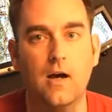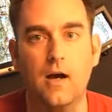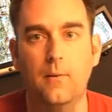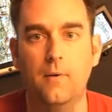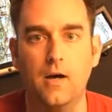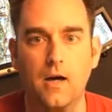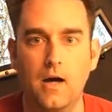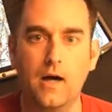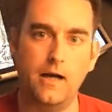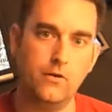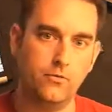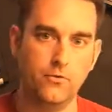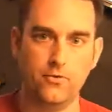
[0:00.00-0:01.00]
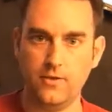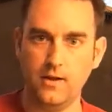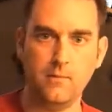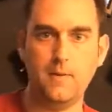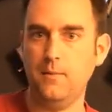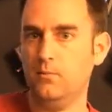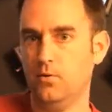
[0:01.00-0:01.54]
Um, I don't
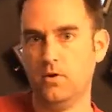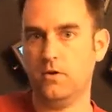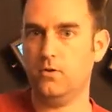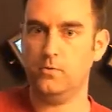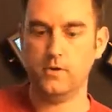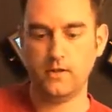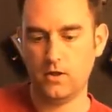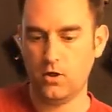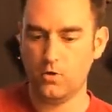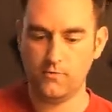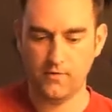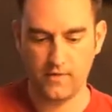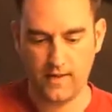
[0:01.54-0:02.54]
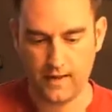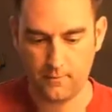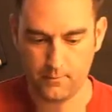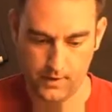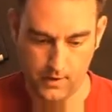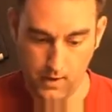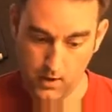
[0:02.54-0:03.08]
think people are going to really go for
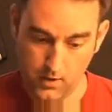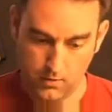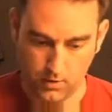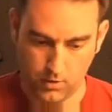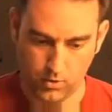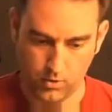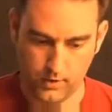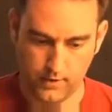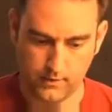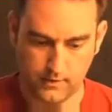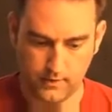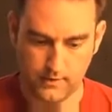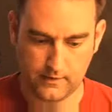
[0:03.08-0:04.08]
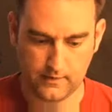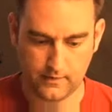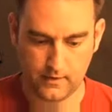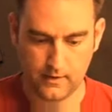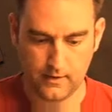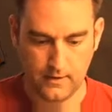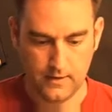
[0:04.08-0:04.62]
that. But according to this,
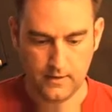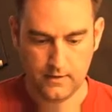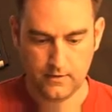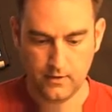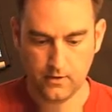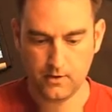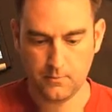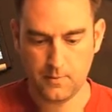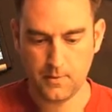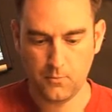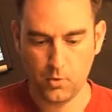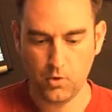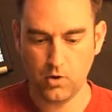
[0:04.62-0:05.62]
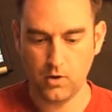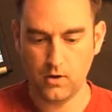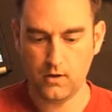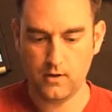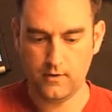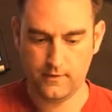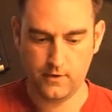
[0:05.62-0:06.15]
uh, there could be more.
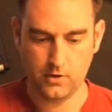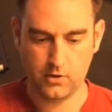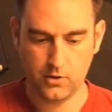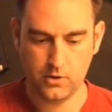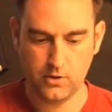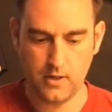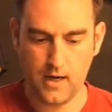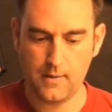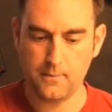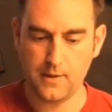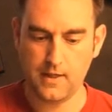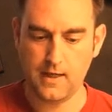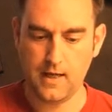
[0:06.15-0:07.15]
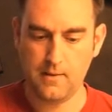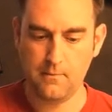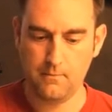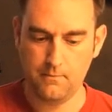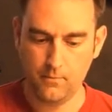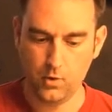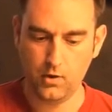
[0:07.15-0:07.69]
There could not be a
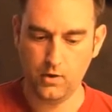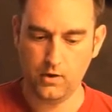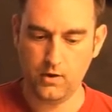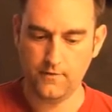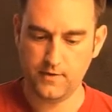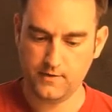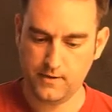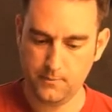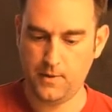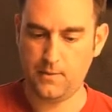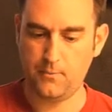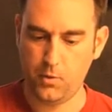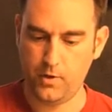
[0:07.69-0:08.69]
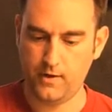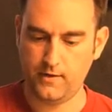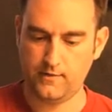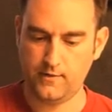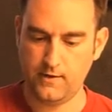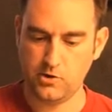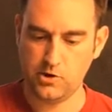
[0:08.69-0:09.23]
more of a tipping point,"
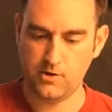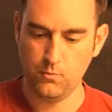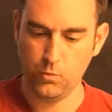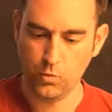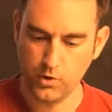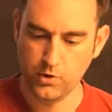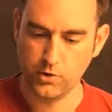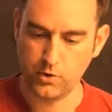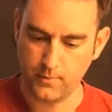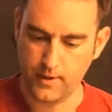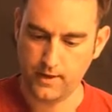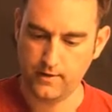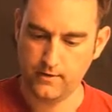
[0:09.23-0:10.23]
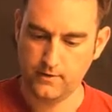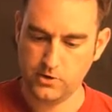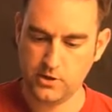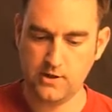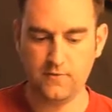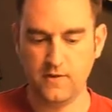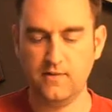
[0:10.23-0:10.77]
said Jim Wunderman,
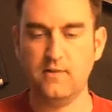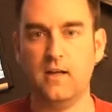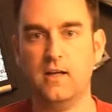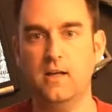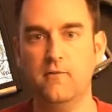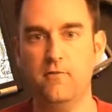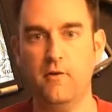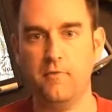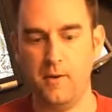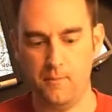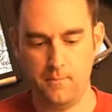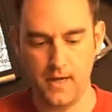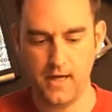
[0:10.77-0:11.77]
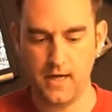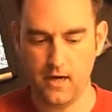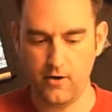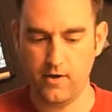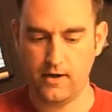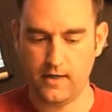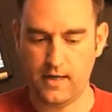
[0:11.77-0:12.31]
chief executive of the Bay
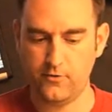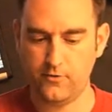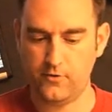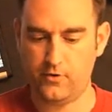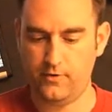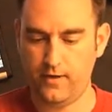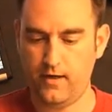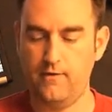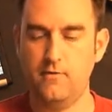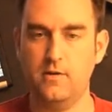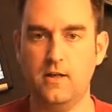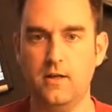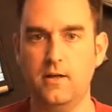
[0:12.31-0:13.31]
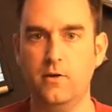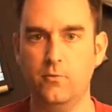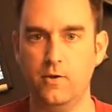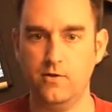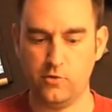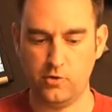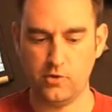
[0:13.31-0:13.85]
Area Council. Now, I haven't done any
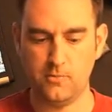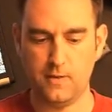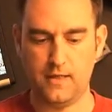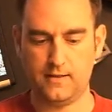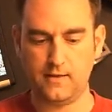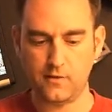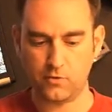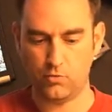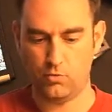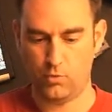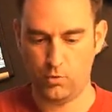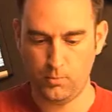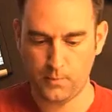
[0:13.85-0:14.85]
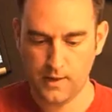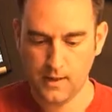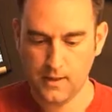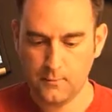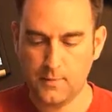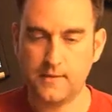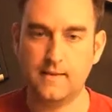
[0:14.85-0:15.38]
research about this group.
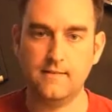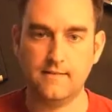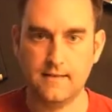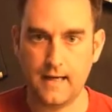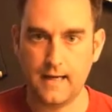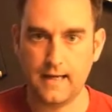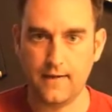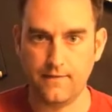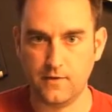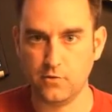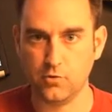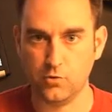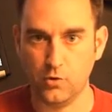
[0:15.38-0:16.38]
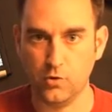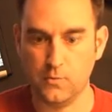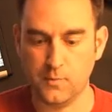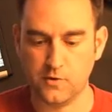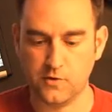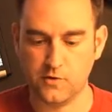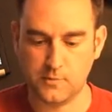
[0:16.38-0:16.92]
But this guy and this
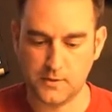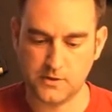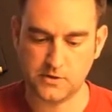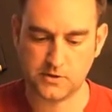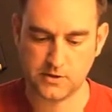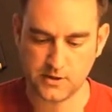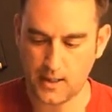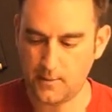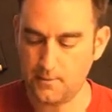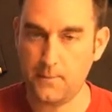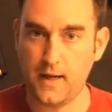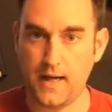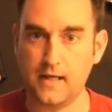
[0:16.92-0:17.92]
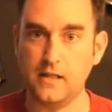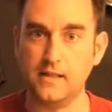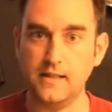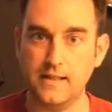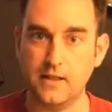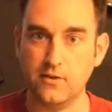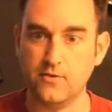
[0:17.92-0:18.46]
group are just a bunch of scumbag
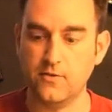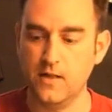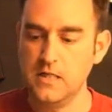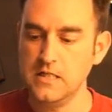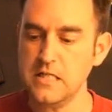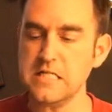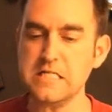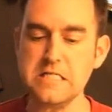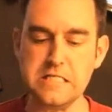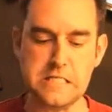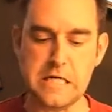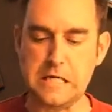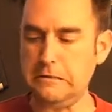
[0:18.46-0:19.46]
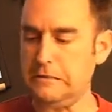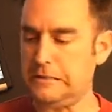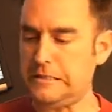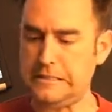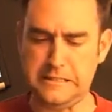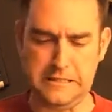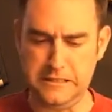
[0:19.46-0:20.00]
elitists that think, how
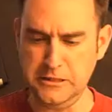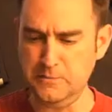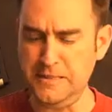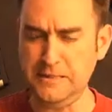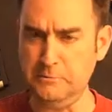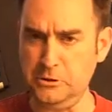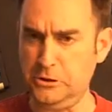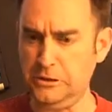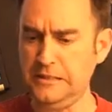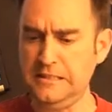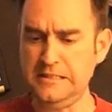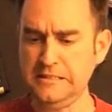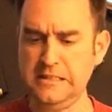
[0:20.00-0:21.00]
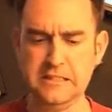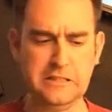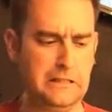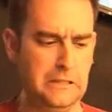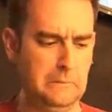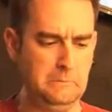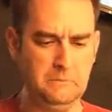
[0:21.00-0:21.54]
dare these people get,
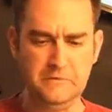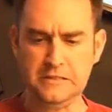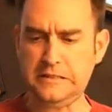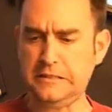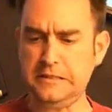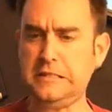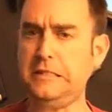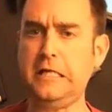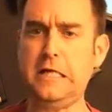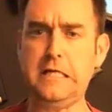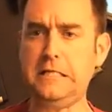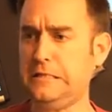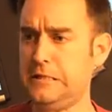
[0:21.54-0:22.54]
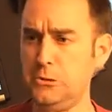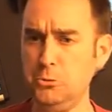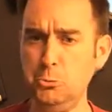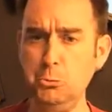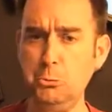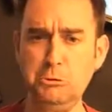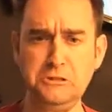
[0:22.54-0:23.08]
um, get to change the
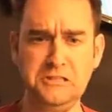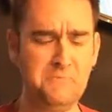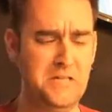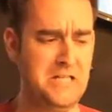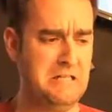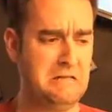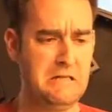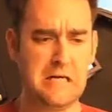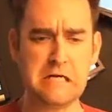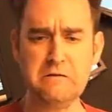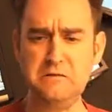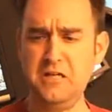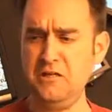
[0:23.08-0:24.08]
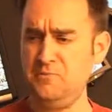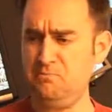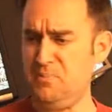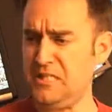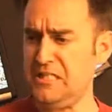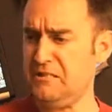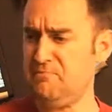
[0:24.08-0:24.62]
rules? I mean, how are these
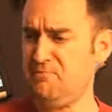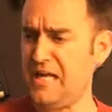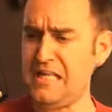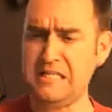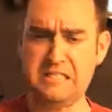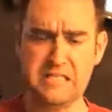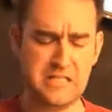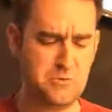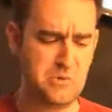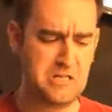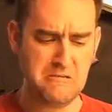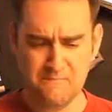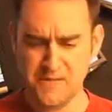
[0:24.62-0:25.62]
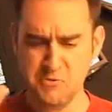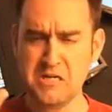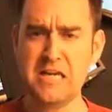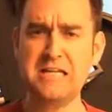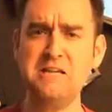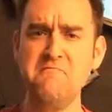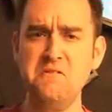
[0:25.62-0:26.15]
budget ballot things? We, we
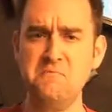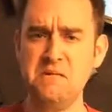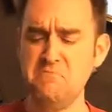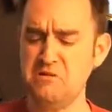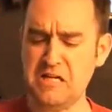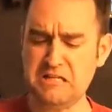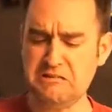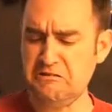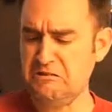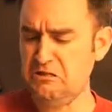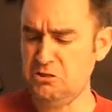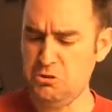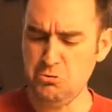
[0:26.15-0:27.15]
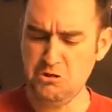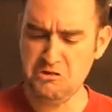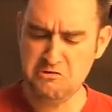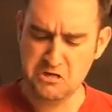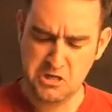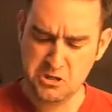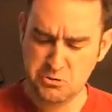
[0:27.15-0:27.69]
can't have the people actually
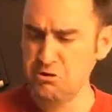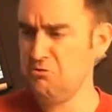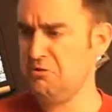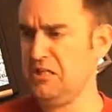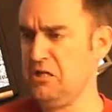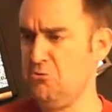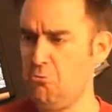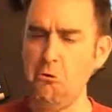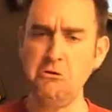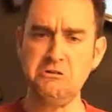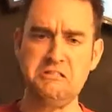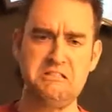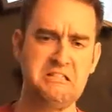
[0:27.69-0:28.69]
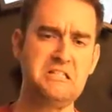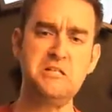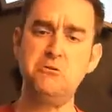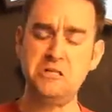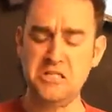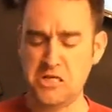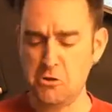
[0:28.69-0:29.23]
doing, doing what they want and
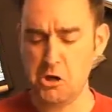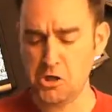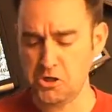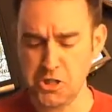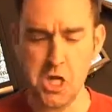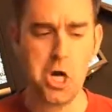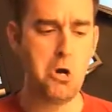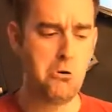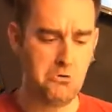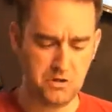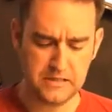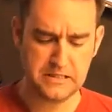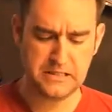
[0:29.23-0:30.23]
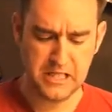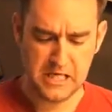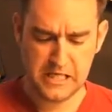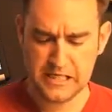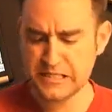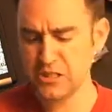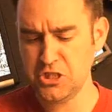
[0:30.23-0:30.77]
getting what they want. No, let's,
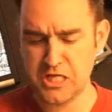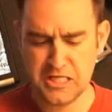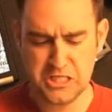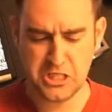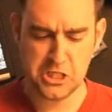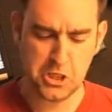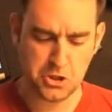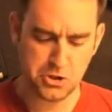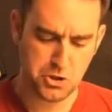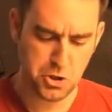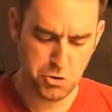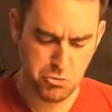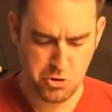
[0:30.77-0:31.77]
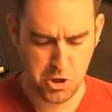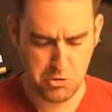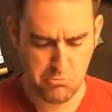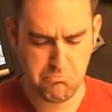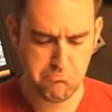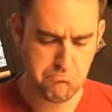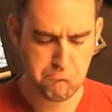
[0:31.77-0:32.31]
let's change the
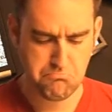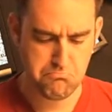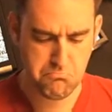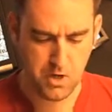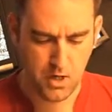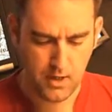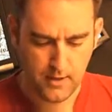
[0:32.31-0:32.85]
Constitution.